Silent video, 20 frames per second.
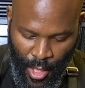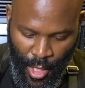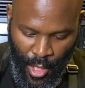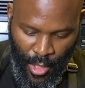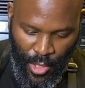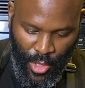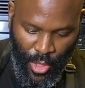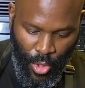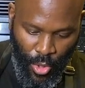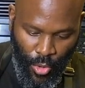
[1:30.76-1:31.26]

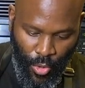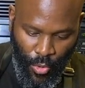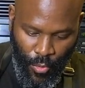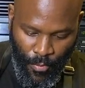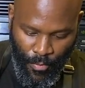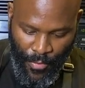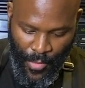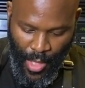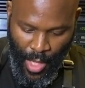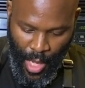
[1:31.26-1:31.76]
So
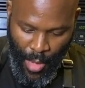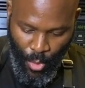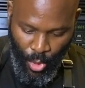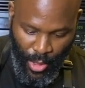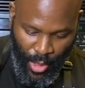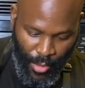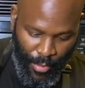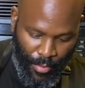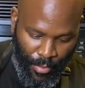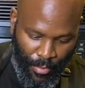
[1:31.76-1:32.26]
I
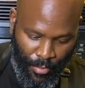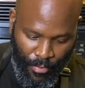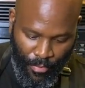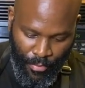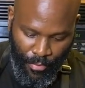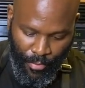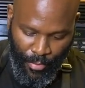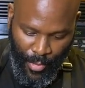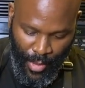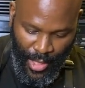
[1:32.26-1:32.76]
want to
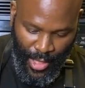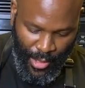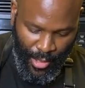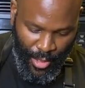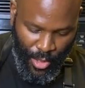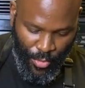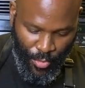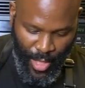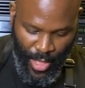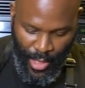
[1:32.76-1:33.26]
get
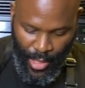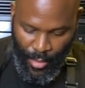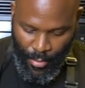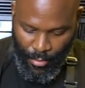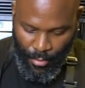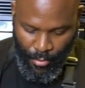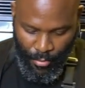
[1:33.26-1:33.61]
this ready,